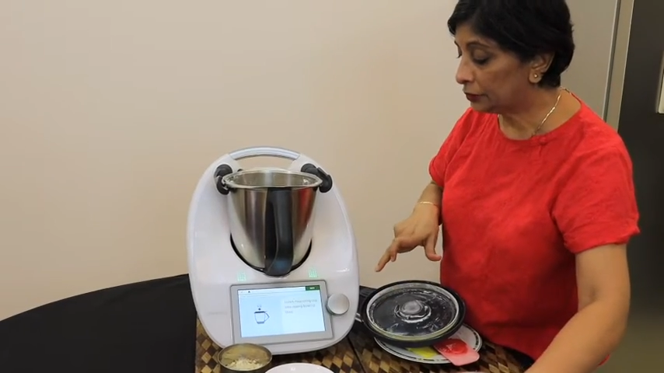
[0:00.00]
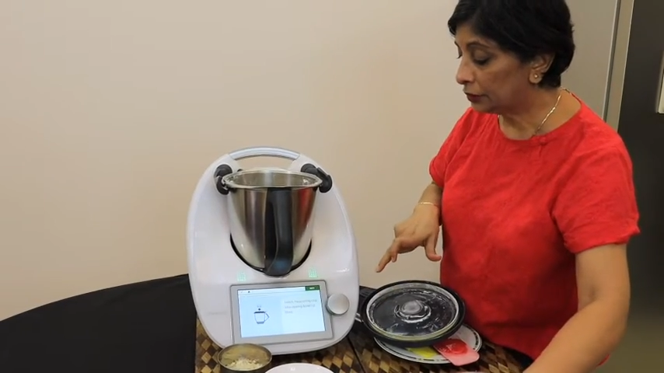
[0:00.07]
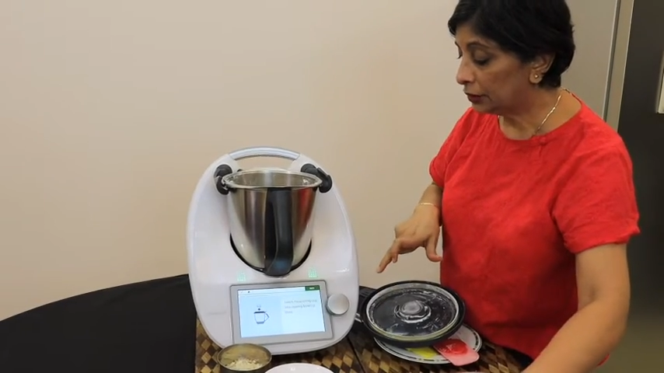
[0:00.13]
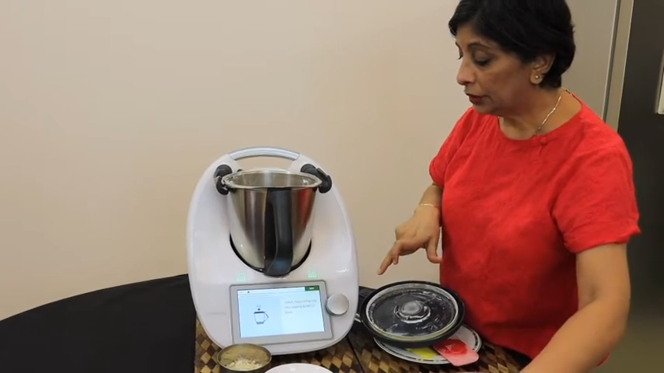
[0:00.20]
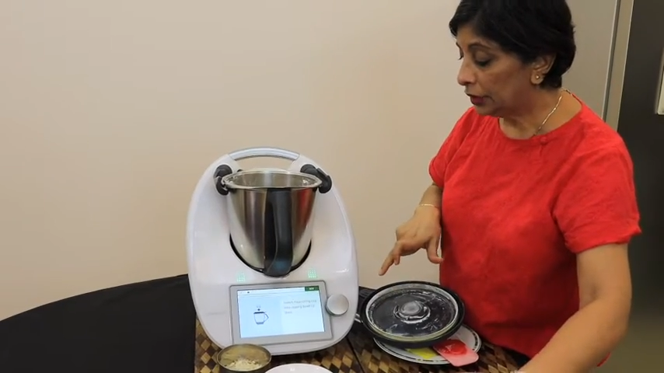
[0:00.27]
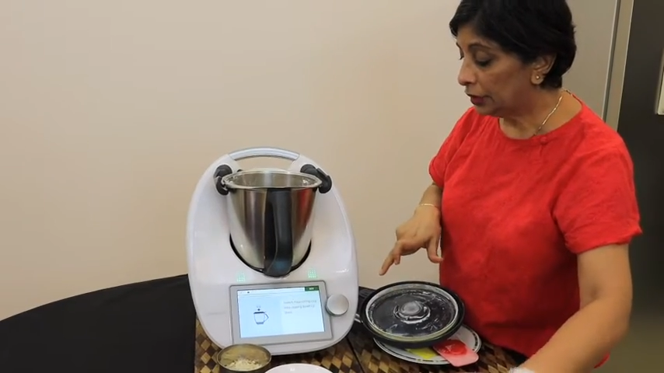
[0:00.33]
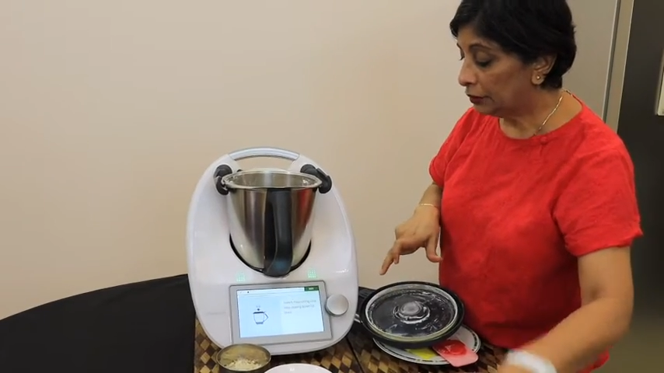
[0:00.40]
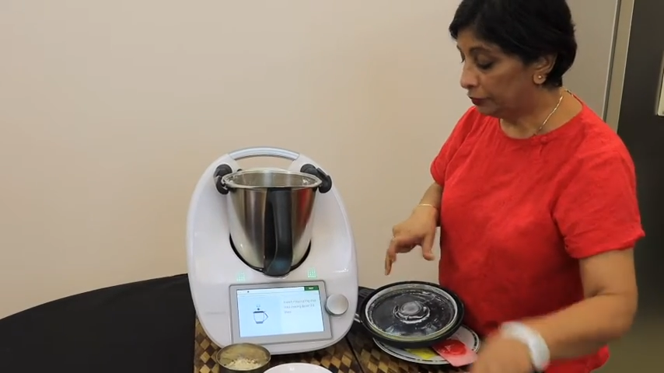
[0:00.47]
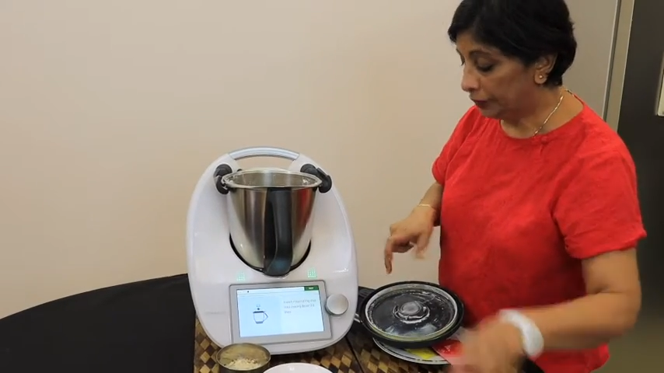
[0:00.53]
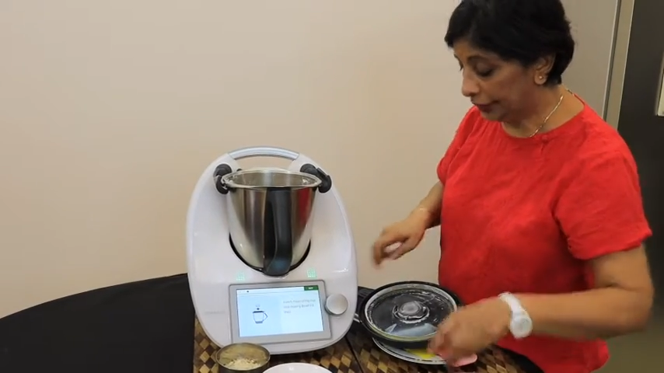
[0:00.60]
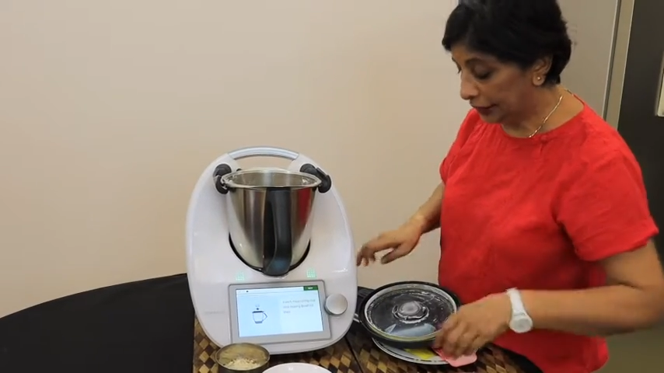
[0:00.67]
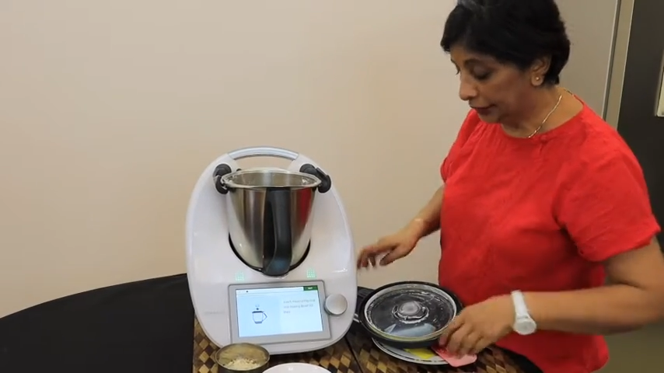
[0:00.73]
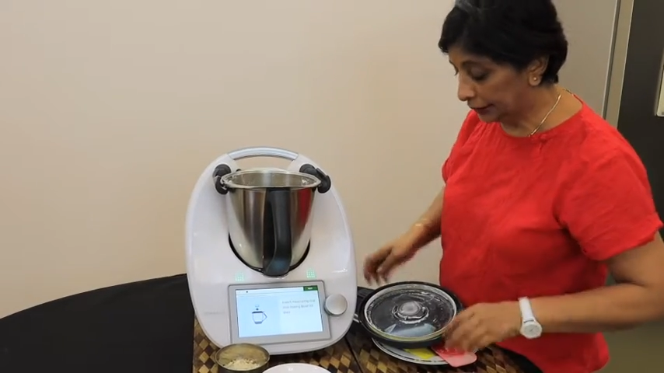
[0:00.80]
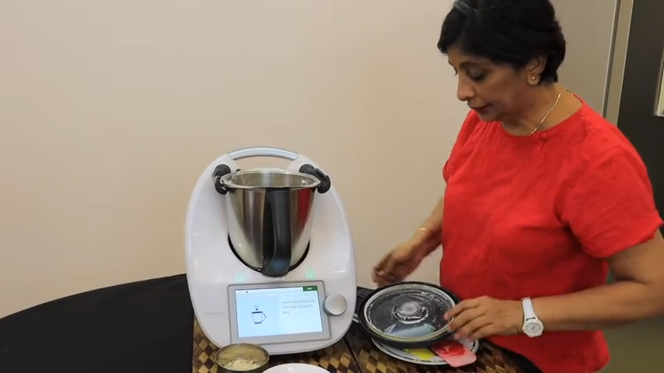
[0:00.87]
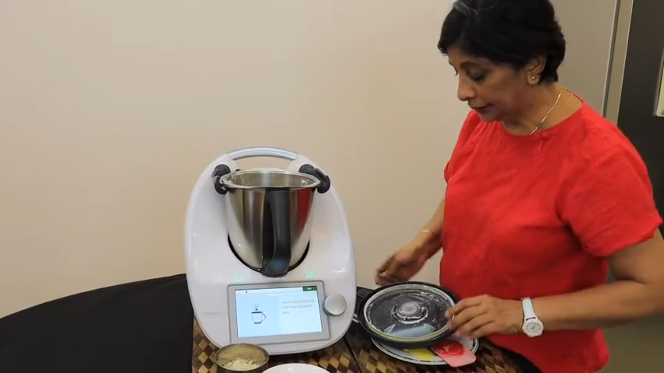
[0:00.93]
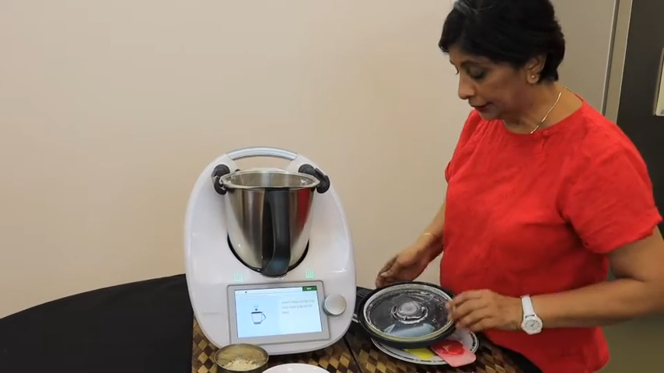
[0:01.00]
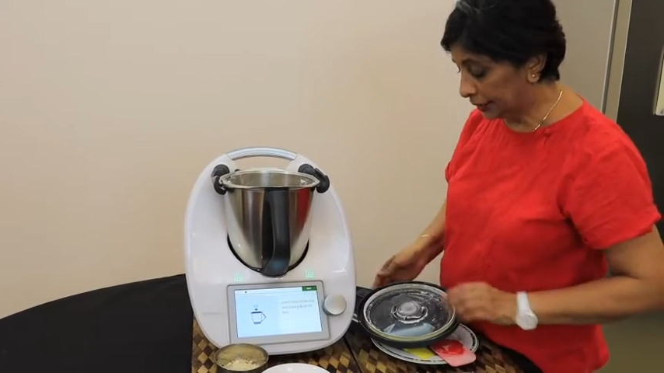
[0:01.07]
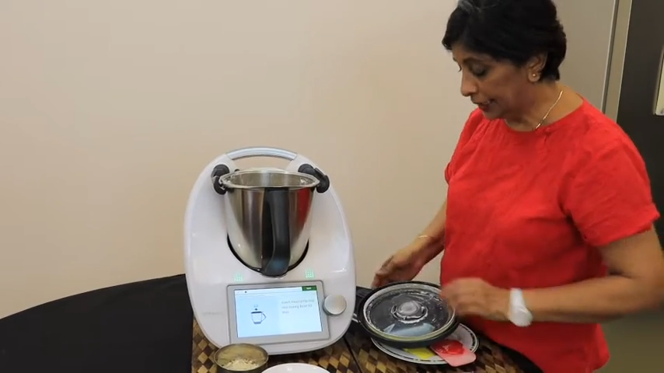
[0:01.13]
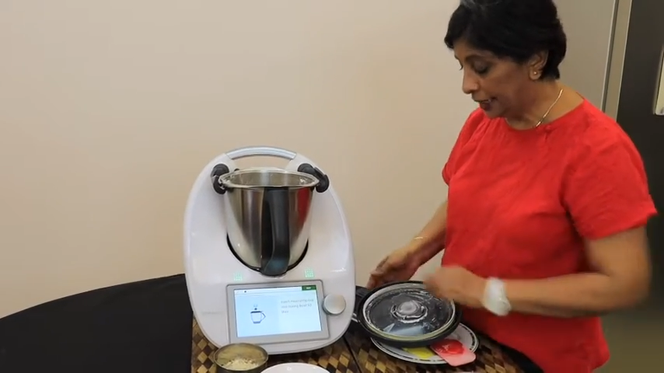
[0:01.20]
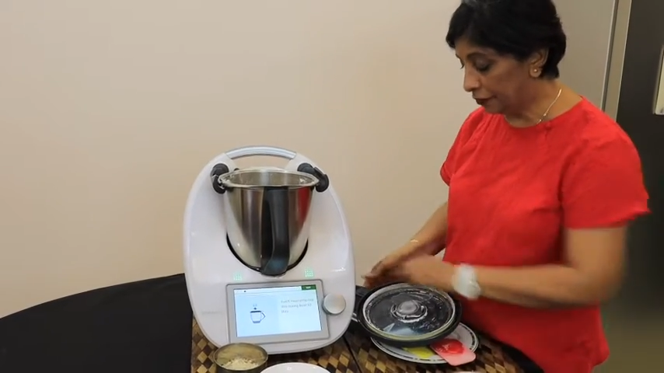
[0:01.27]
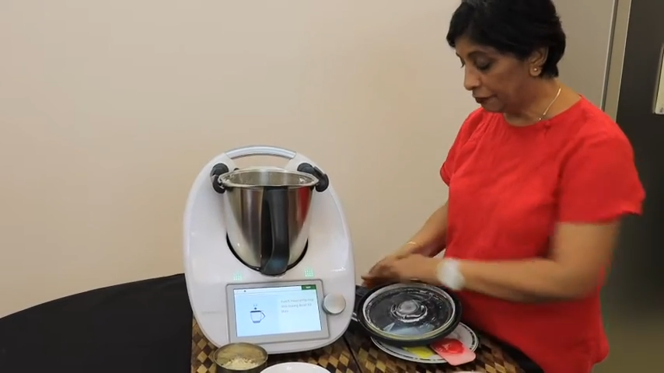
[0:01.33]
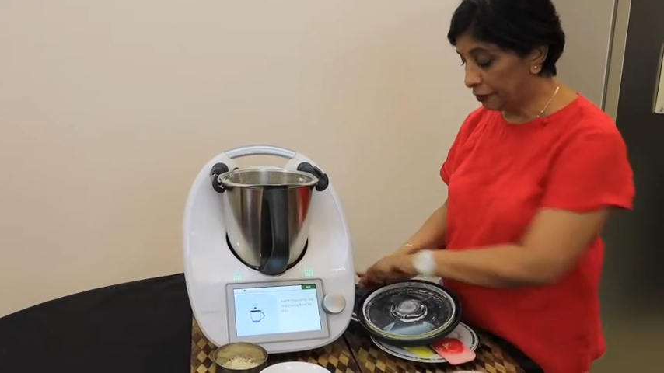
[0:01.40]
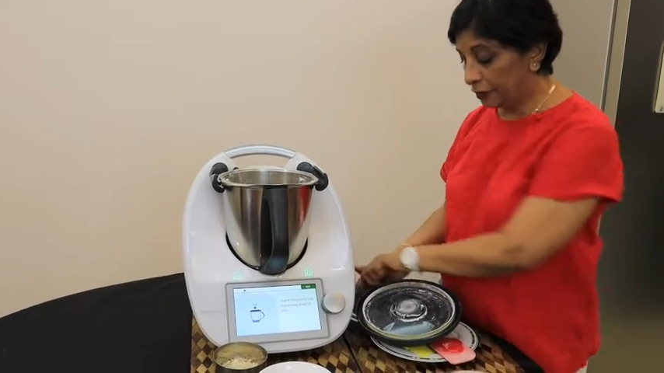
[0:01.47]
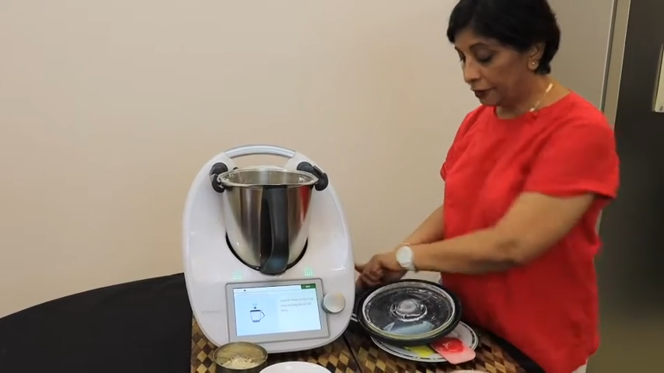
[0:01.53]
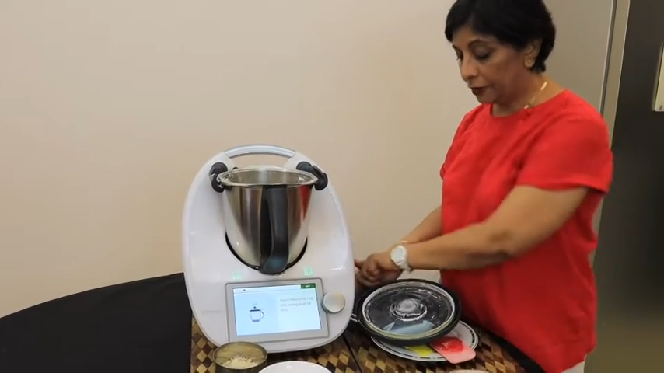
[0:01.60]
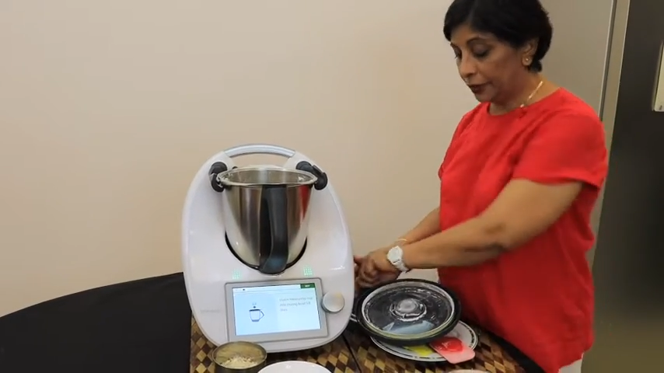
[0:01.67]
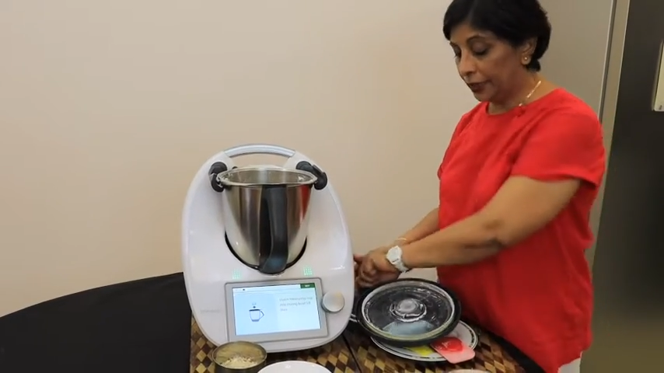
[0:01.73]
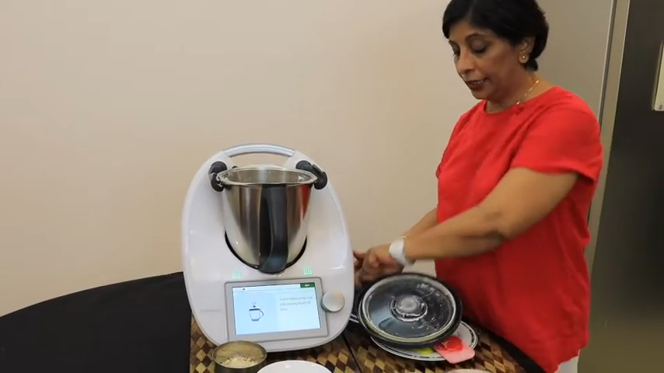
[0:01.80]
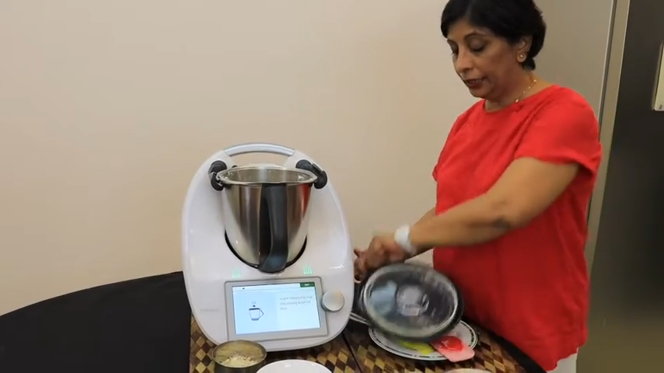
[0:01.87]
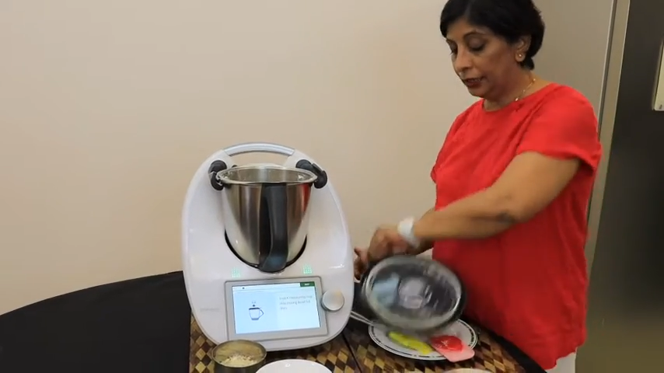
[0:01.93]
We insert
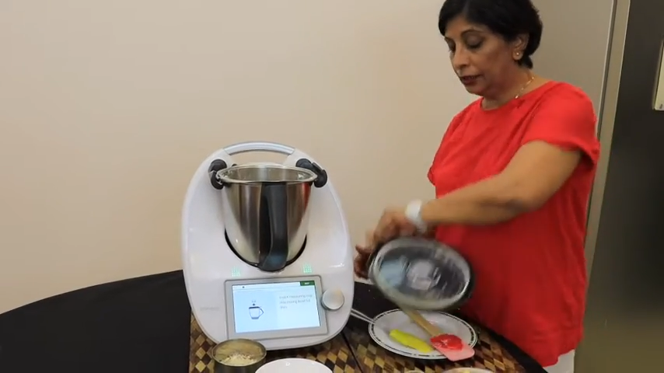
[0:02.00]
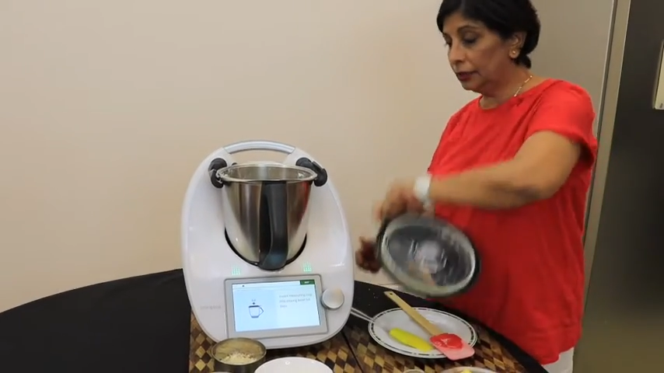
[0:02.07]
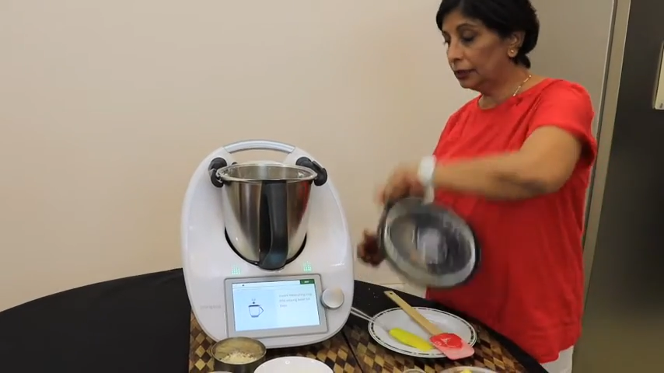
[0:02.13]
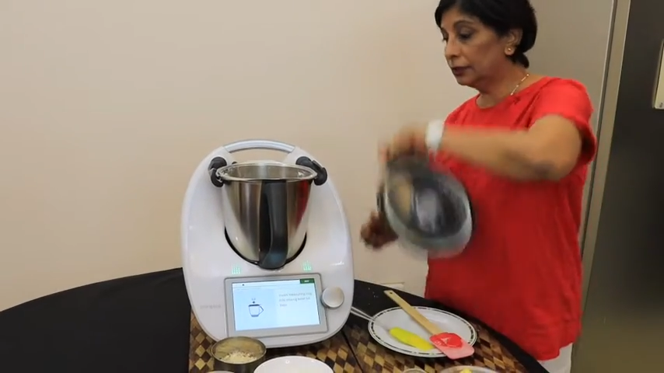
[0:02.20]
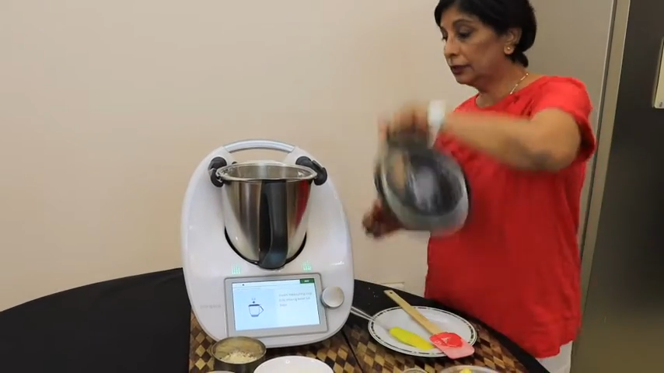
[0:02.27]
everything